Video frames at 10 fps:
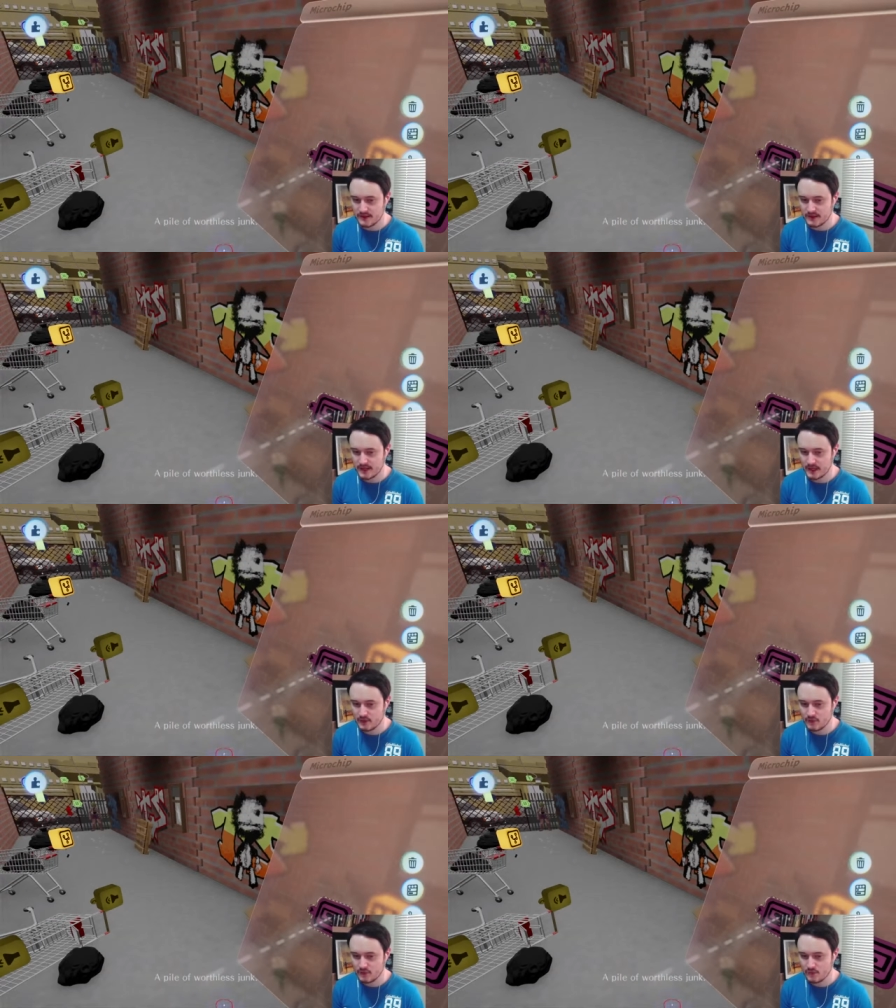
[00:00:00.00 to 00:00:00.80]

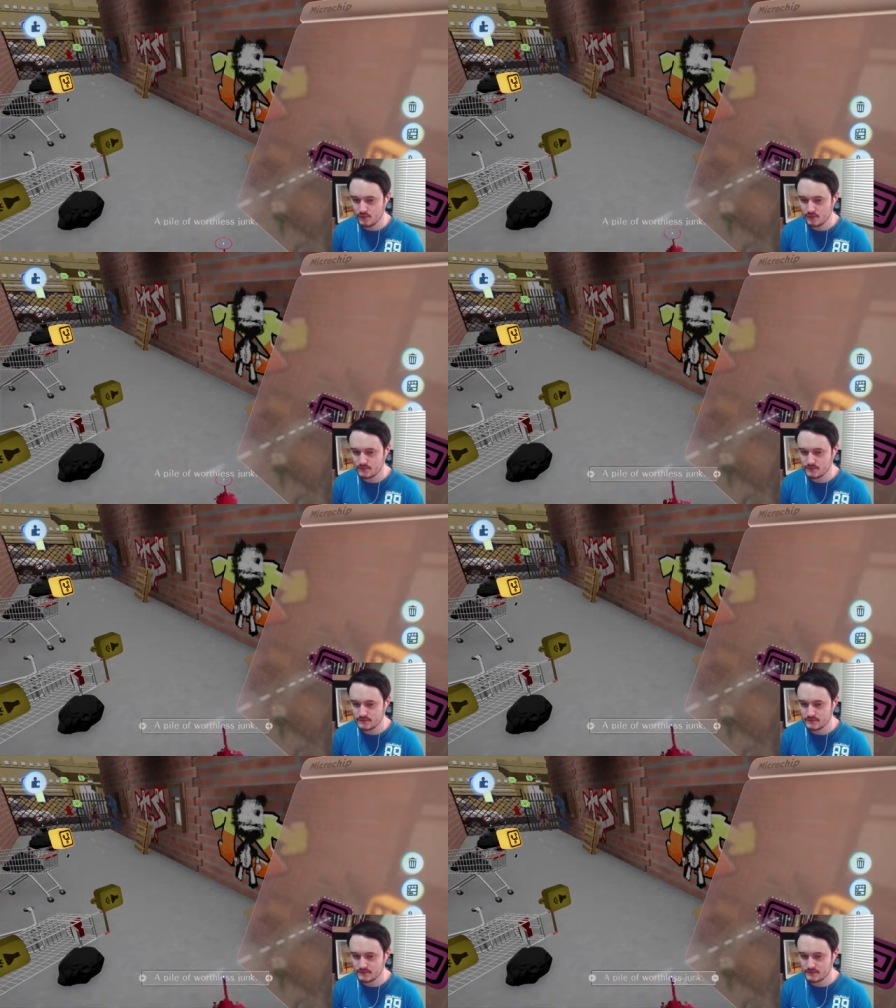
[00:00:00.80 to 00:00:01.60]
how
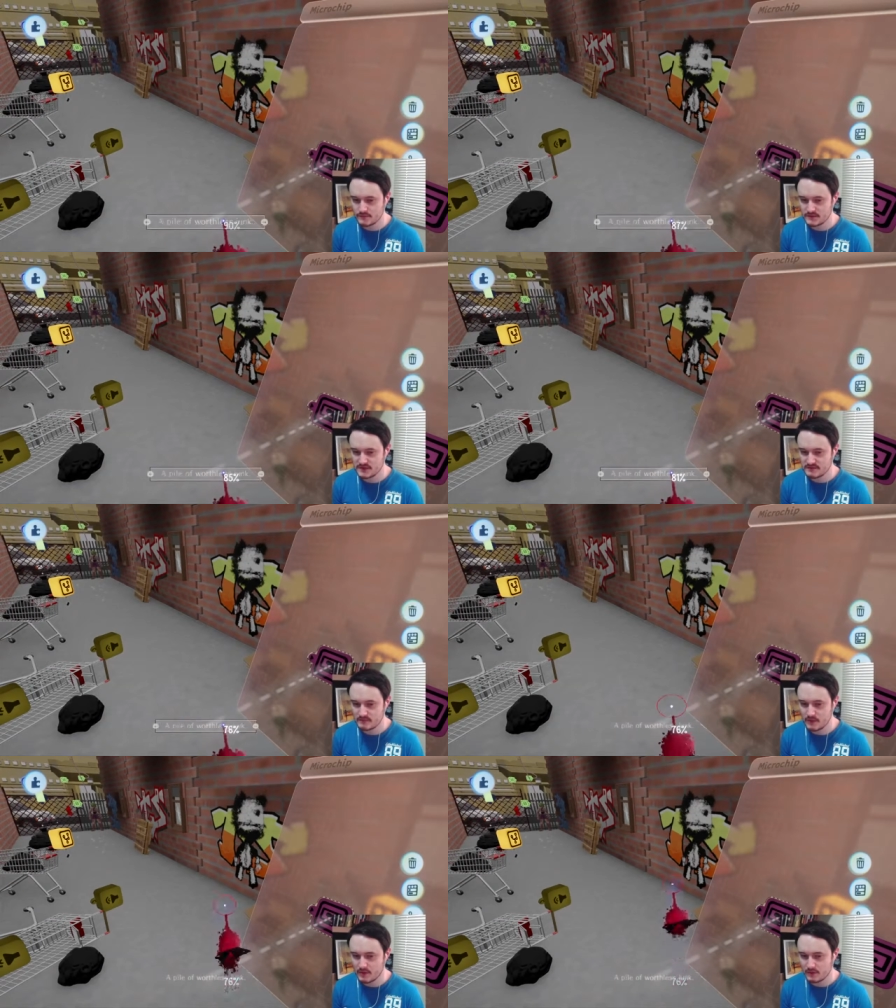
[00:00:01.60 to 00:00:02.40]

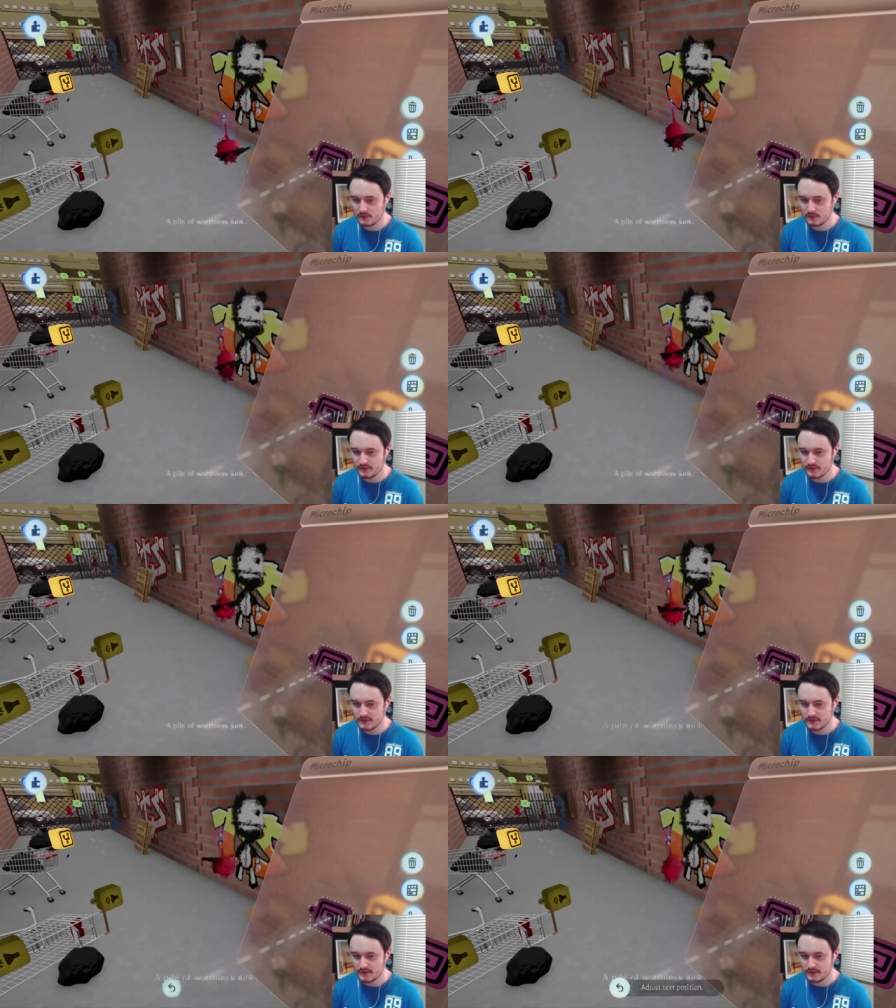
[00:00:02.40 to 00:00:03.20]
small
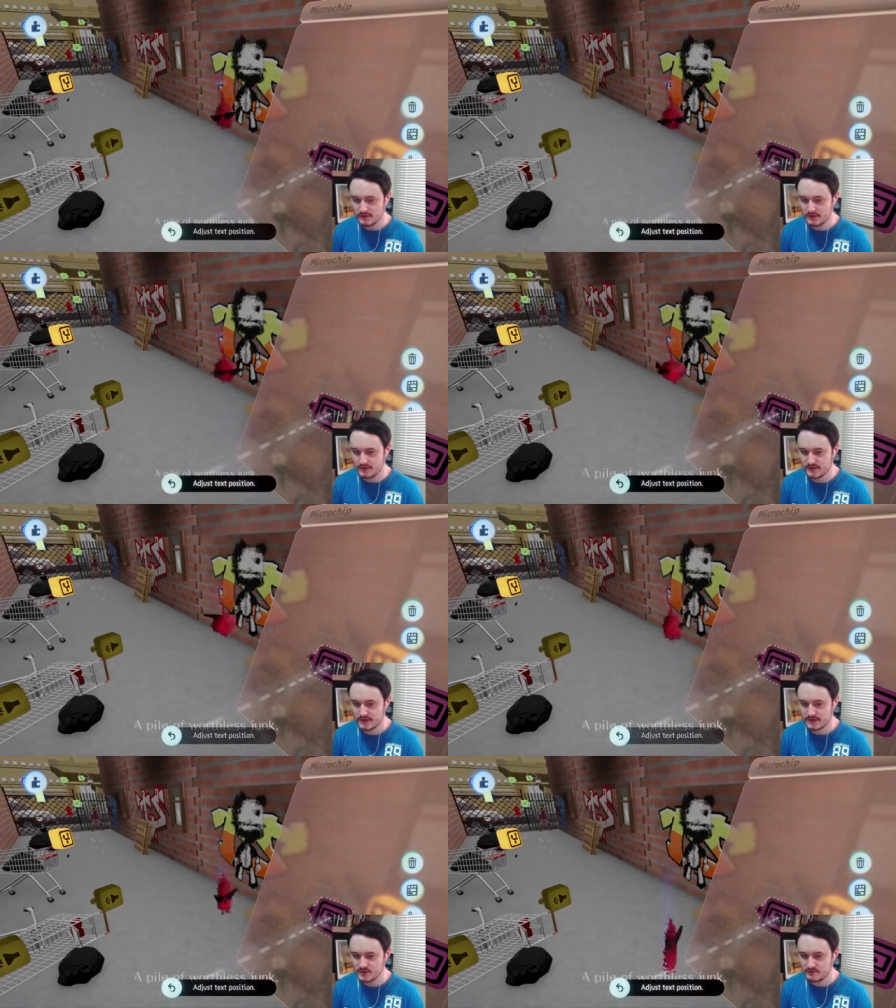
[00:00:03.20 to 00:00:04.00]
do you think
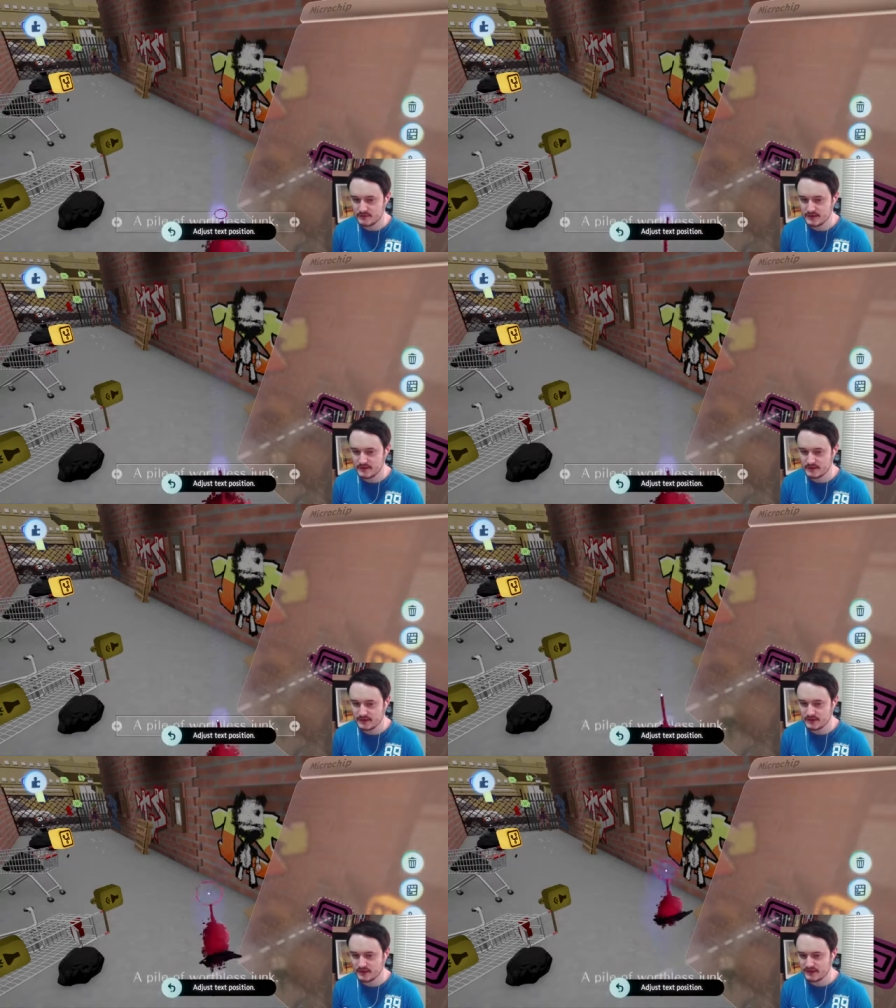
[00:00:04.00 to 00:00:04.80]
it should be?
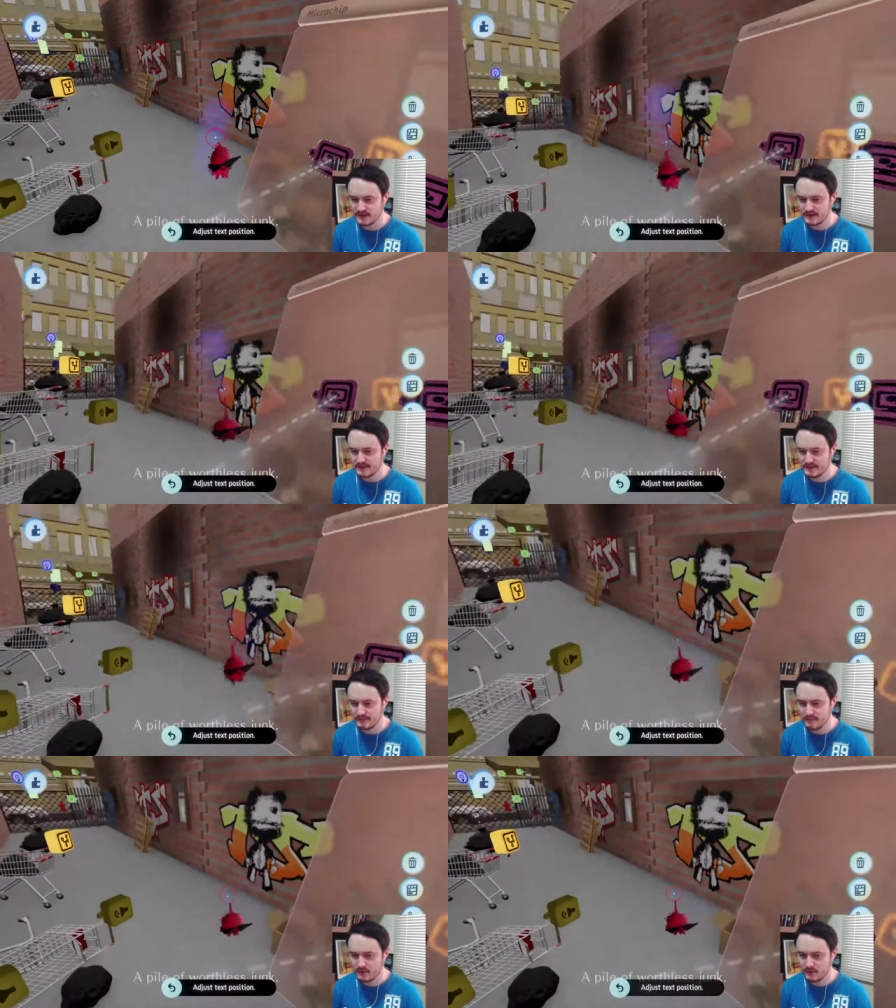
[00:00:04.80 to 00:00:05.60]
Like, do you think the
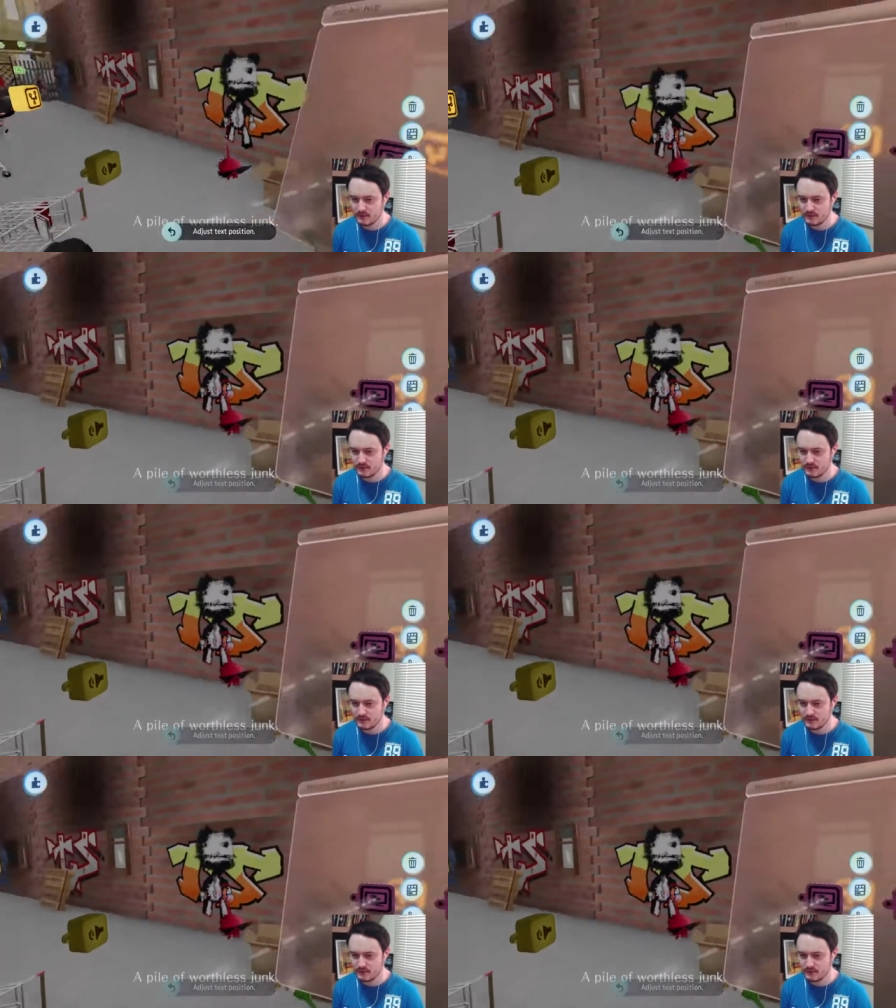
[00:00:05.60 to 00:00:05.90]
default